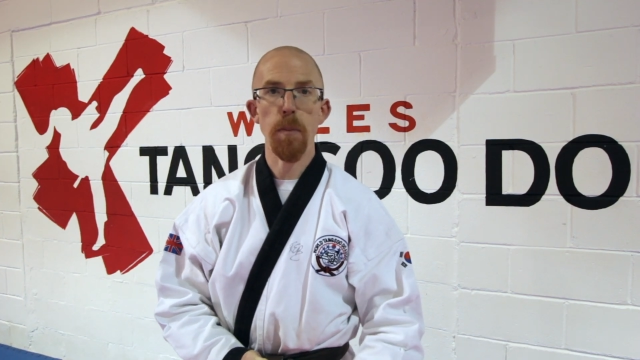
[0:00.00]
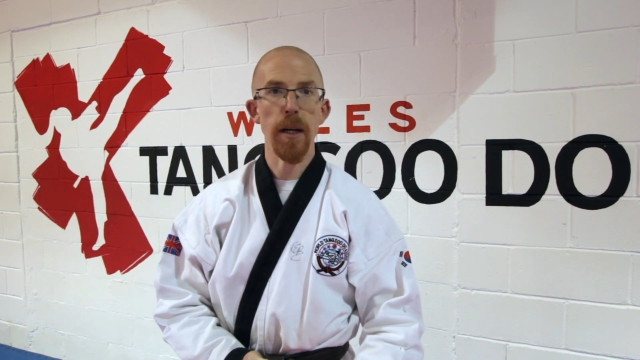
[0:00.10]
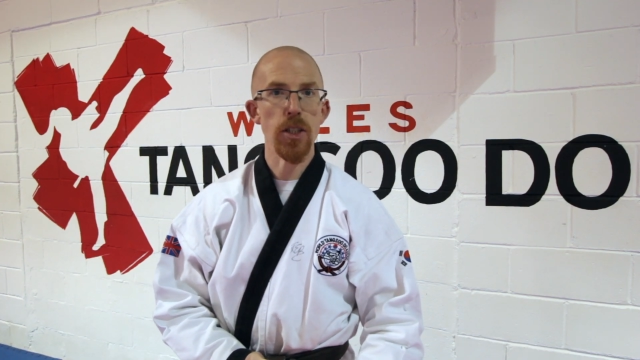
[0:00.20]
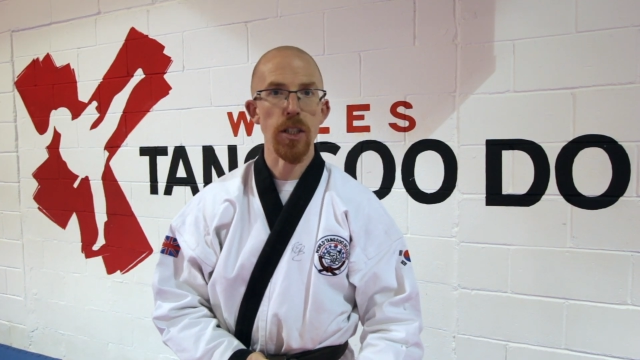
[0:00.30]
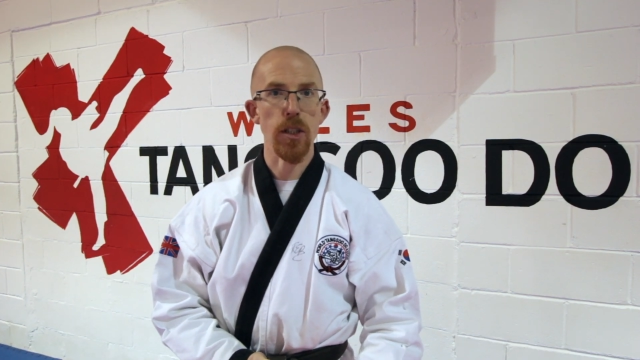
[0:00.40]

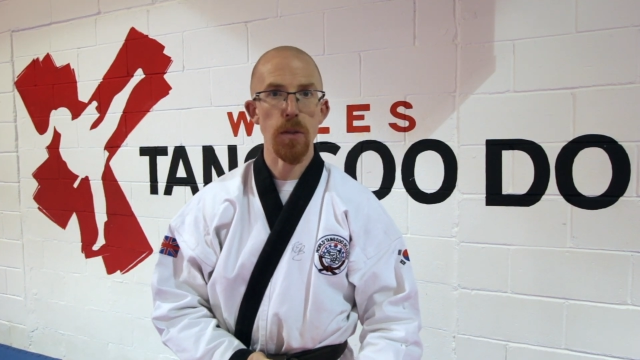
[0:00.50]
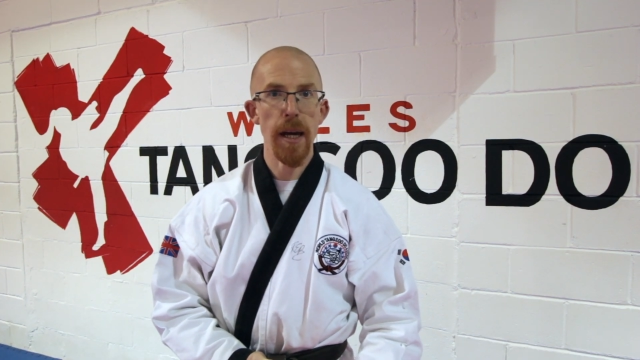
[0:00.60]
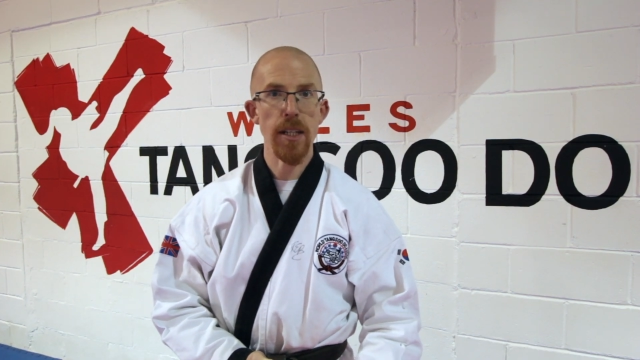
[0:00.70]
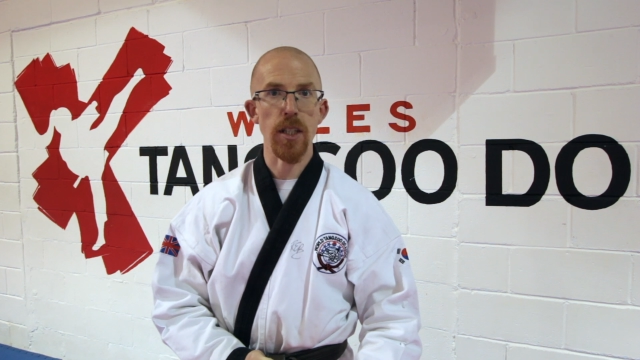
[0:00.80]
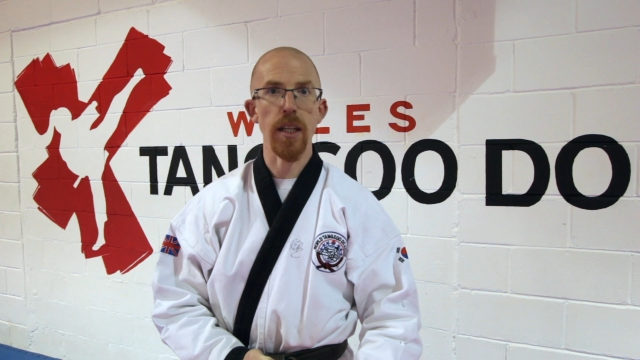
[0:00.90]
punching
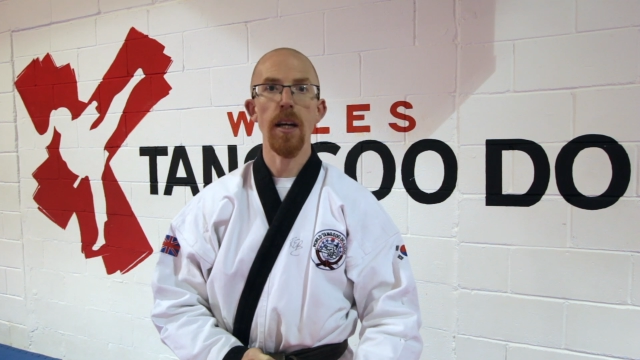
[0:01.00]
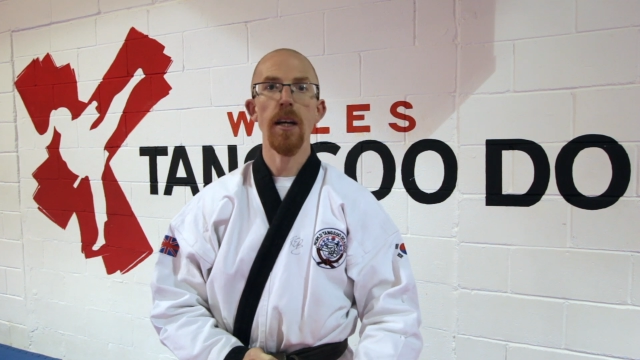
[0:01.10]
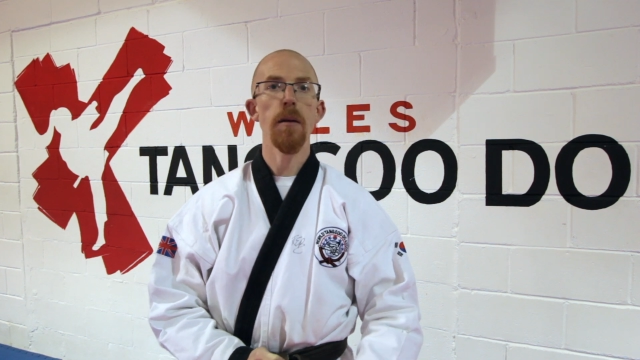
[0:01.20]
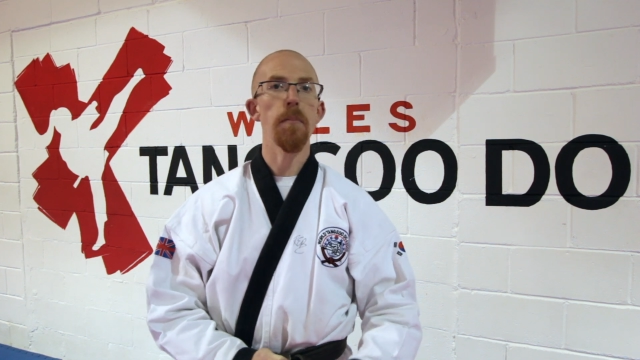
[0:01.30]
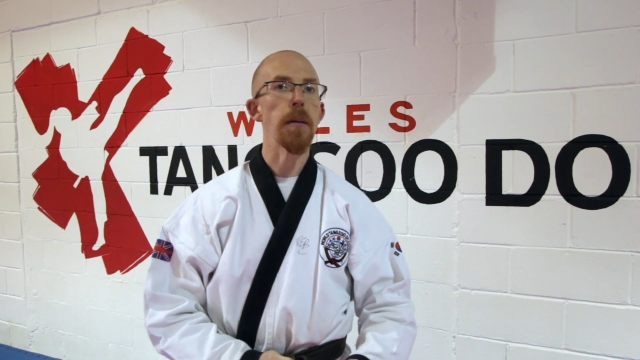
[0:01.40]

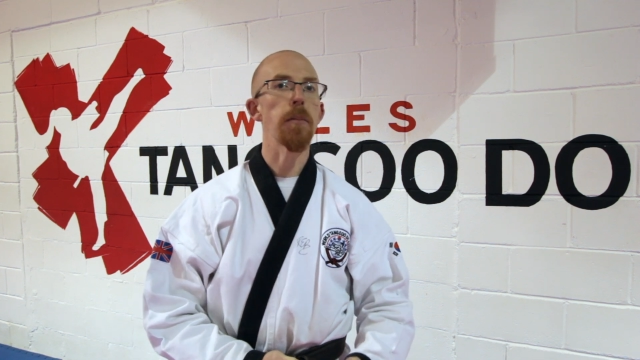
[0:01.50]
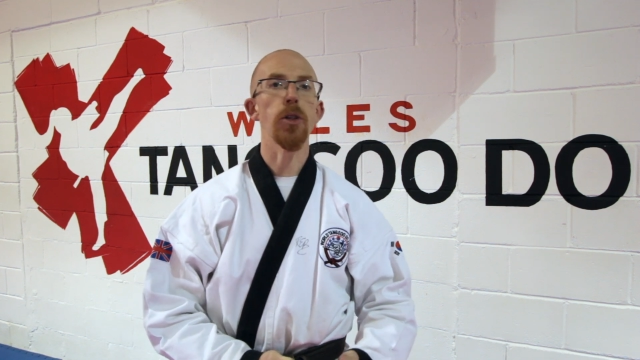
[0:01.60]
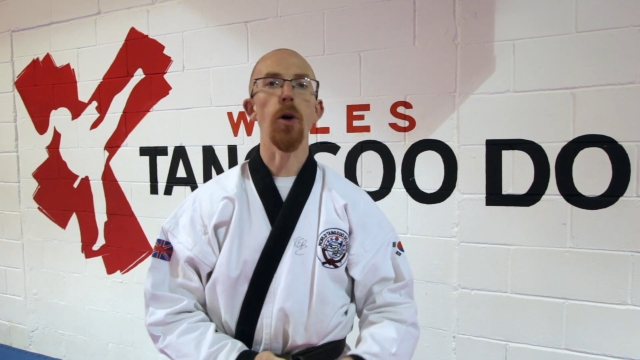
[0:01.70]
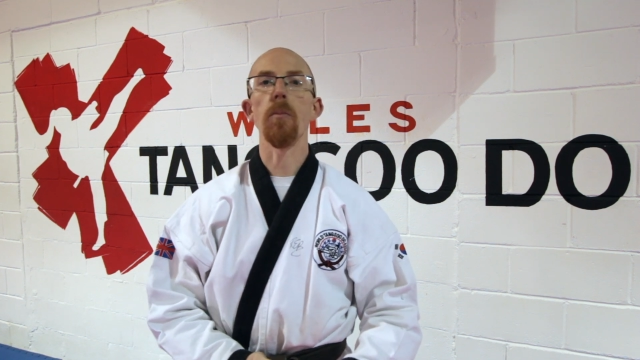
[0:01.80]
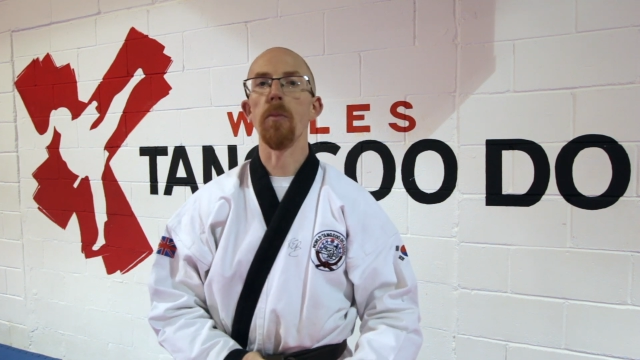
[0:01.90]
especially, people
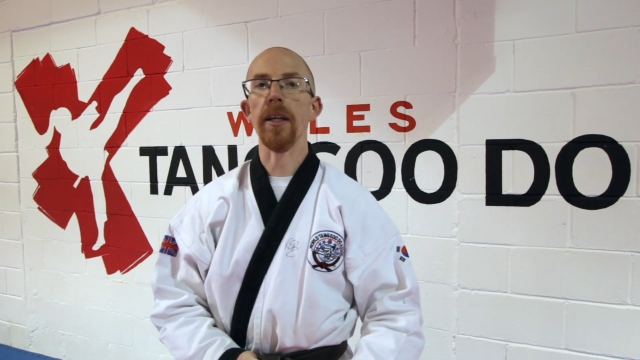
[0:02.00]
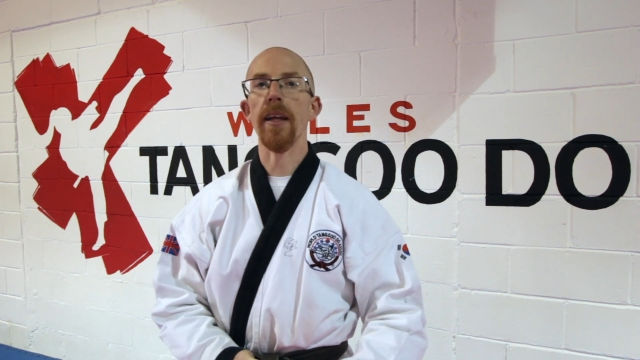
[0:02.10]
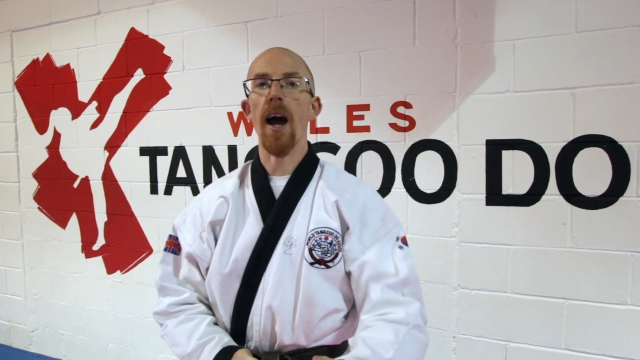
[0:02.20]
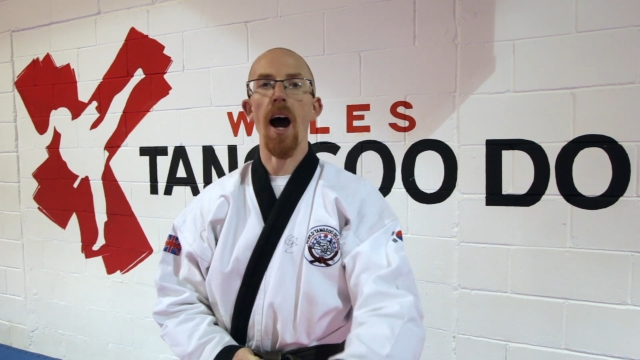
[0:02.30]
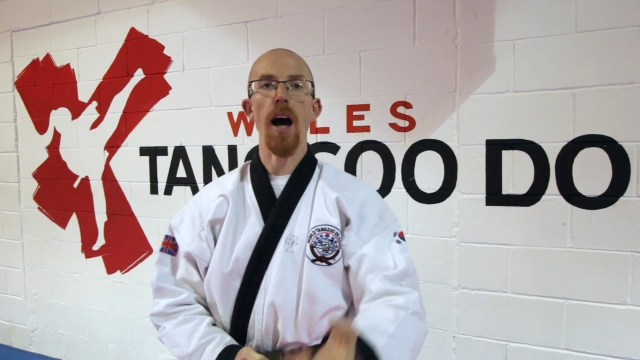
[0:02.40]
don't bring
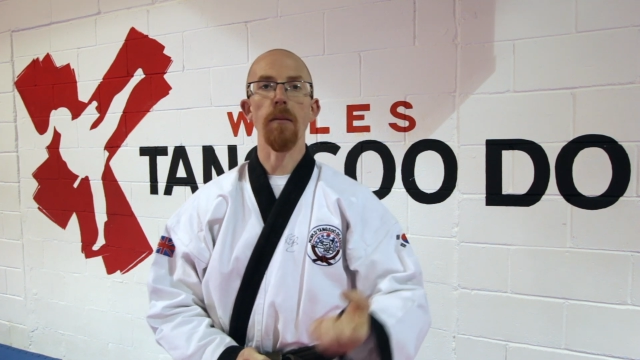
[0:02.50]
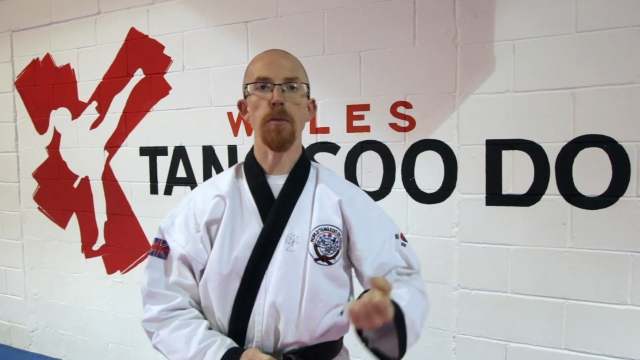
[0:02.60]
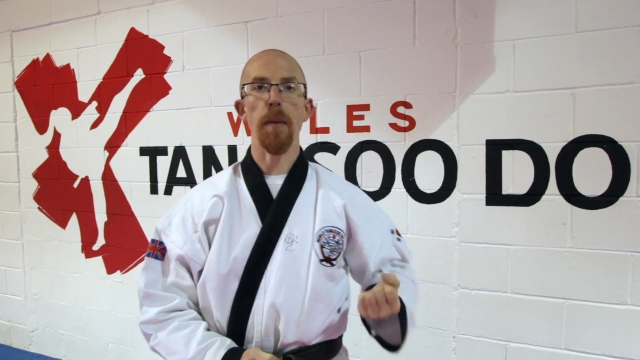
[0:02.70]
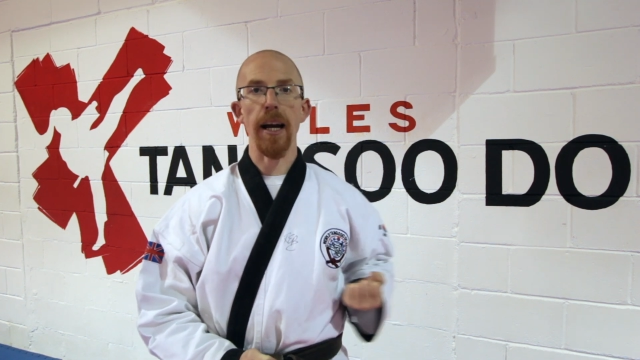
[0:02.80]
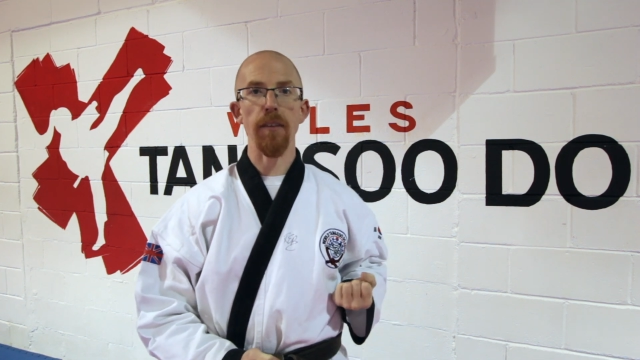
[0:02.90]
their arms back